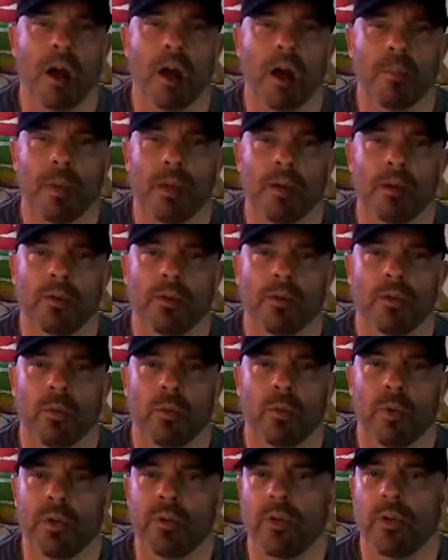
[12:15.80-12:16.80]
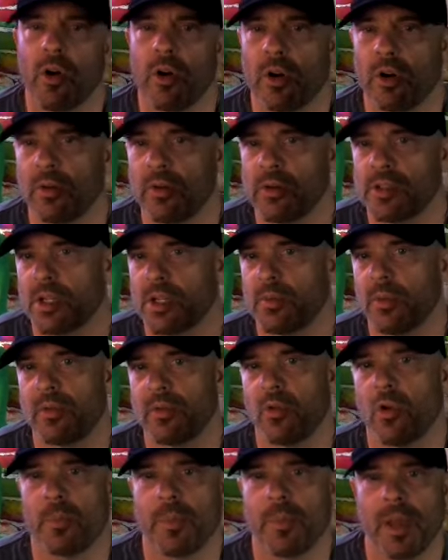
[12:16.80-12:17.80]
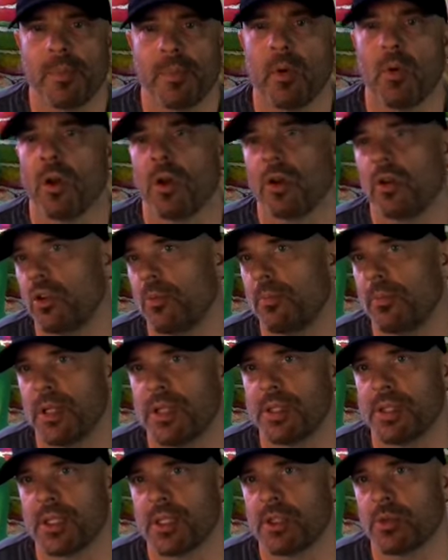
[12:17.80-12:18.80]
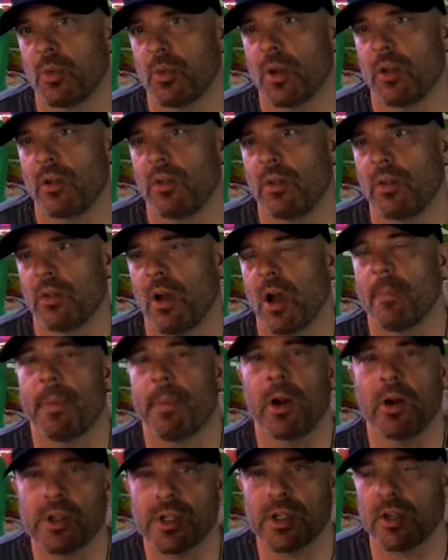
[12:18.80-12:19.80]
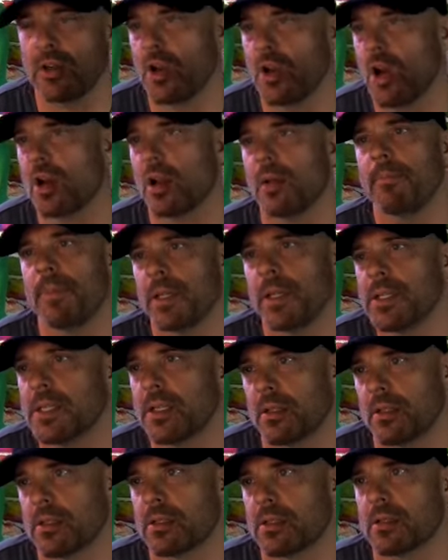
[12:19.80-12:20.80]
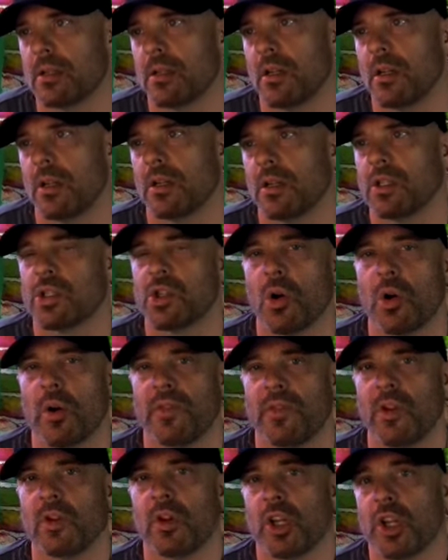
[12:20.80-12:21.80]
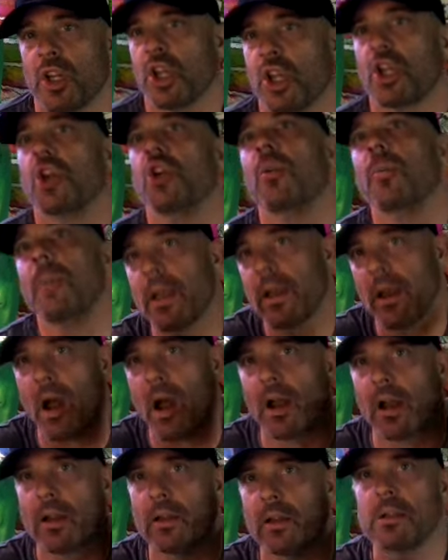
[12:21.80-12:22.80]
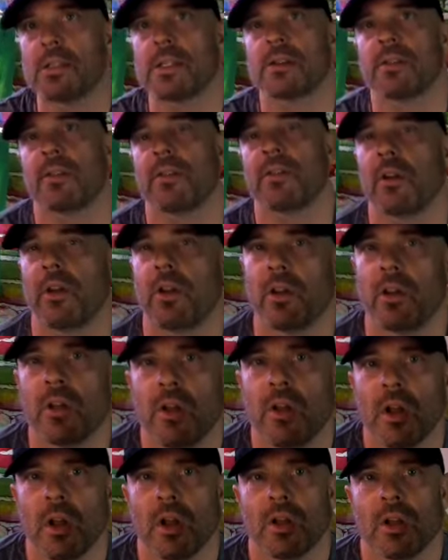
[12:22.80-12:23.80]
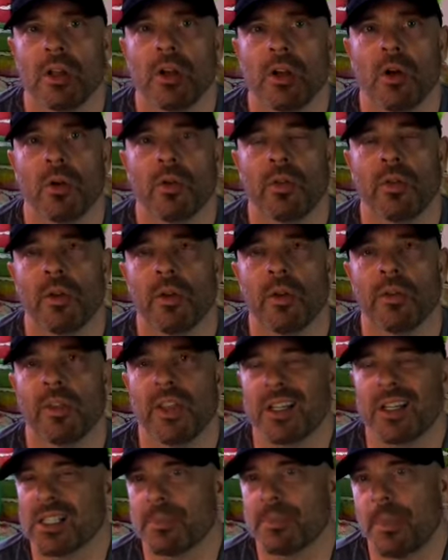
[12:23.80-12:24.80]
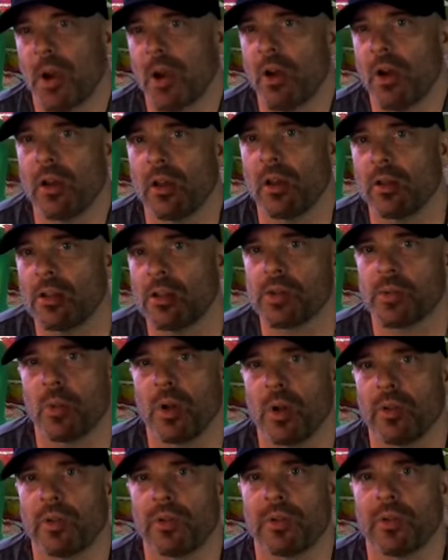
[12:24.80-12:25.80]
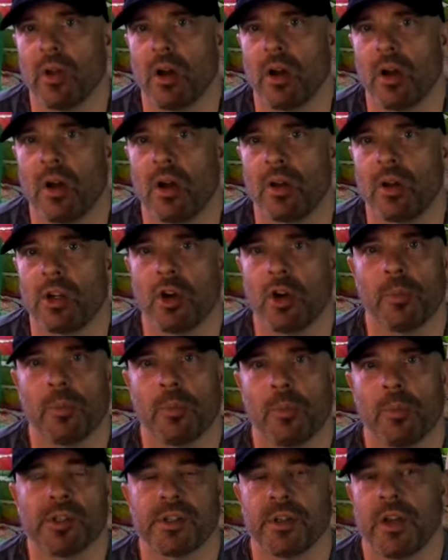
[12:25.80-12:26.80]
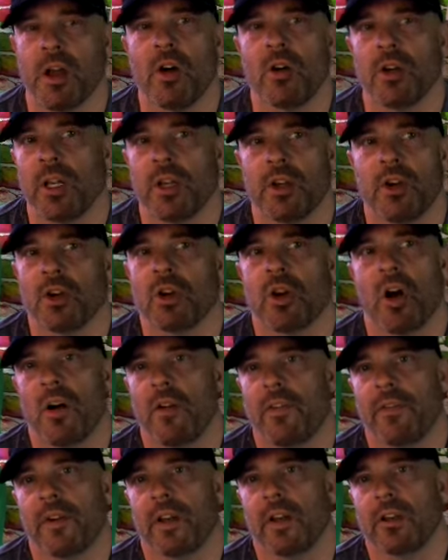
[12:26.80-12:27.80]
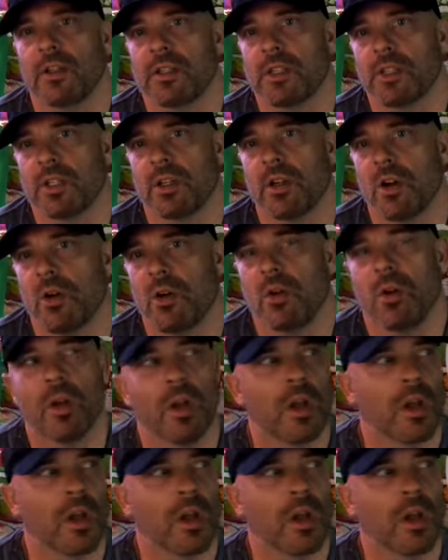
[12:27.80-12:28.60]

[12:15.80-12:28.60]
I mean, we've all heard this said before, people want to do business with a person, not a business. So if you can humanize the, you know, the experience with your personality, your confidence, you know,